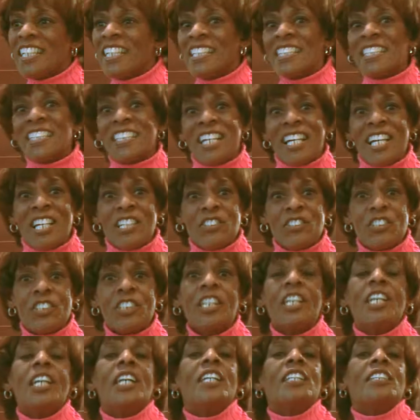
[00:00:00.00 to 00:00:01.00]
and
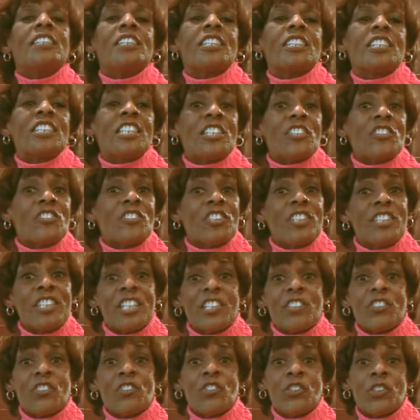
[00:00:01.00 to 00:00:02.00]
Tasha, to teach the
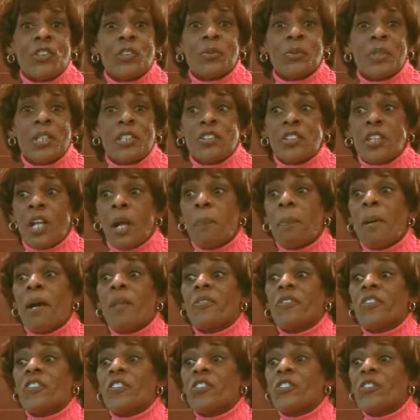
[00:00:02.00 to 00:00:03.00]
next generation
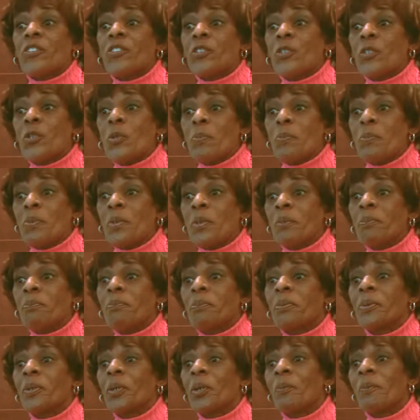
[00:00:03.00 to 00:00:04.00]
about the super
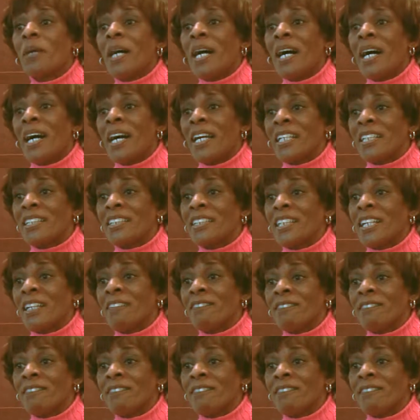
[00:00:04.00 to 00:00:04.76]
probiotic that